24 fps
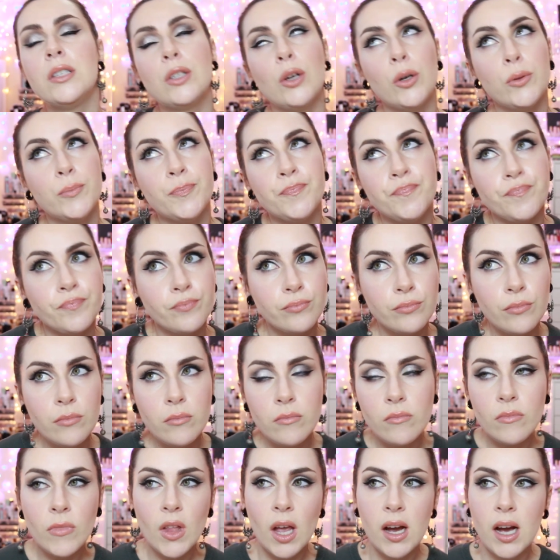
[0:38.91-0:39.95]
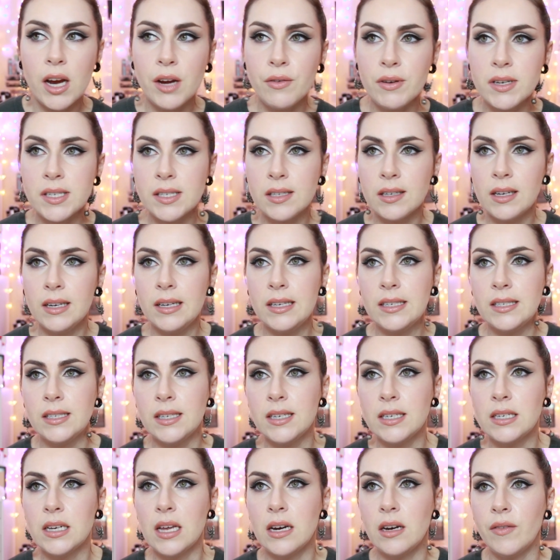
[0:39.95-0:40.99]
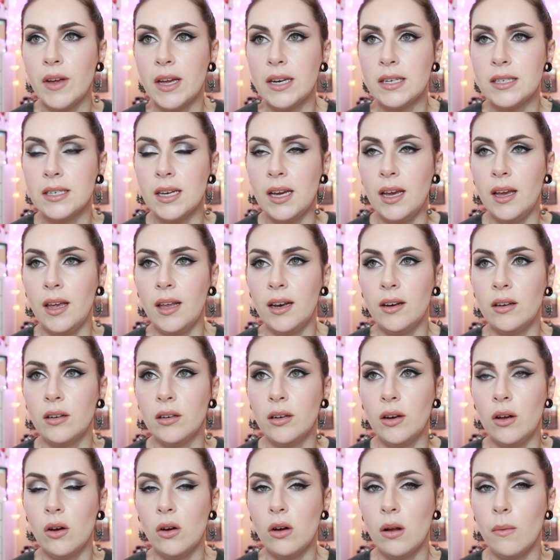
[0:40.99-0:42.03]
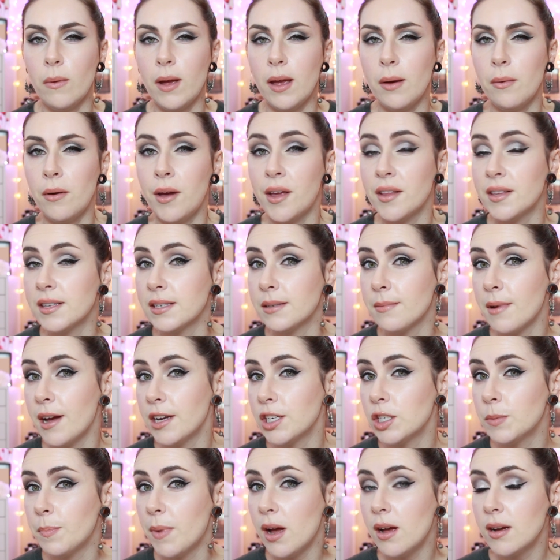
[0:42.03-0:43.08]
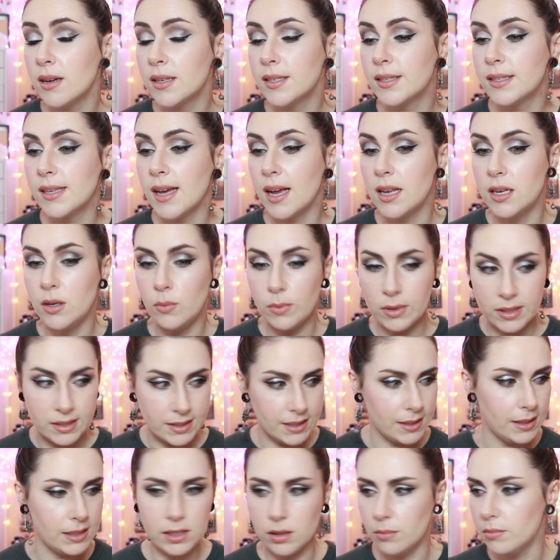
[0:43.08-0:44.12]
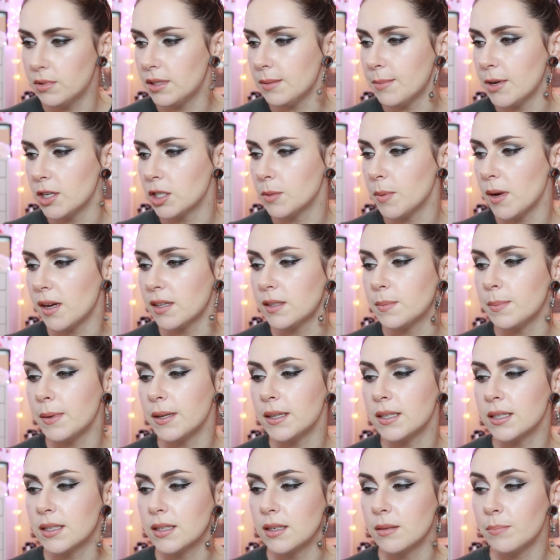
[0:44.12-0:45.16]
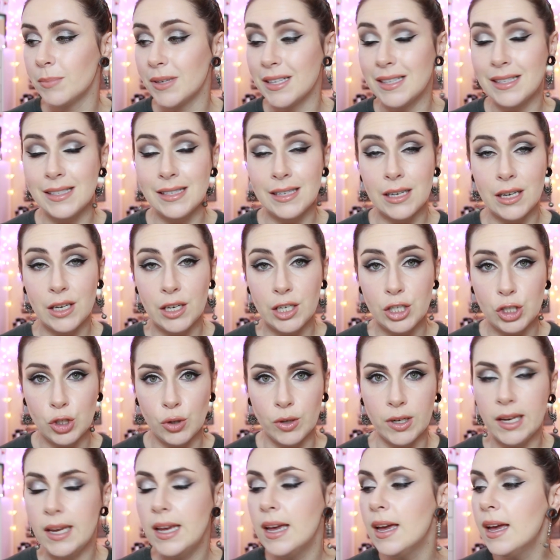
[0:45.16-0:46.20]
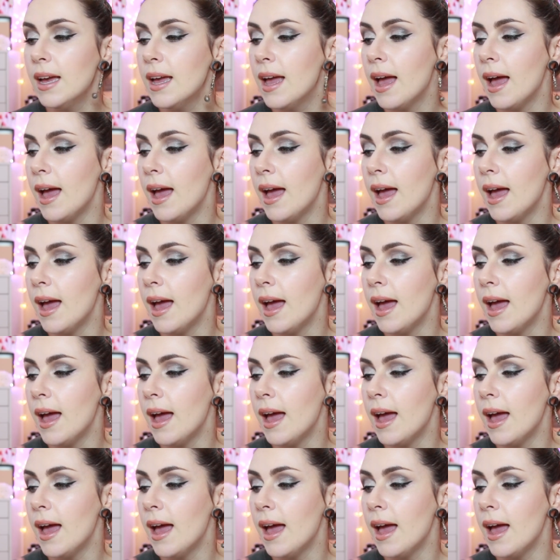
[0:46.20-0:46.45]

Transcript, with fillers: So I recently did an event in Galway with Smashbox, and you will see some Smashbox bit, bits shortly,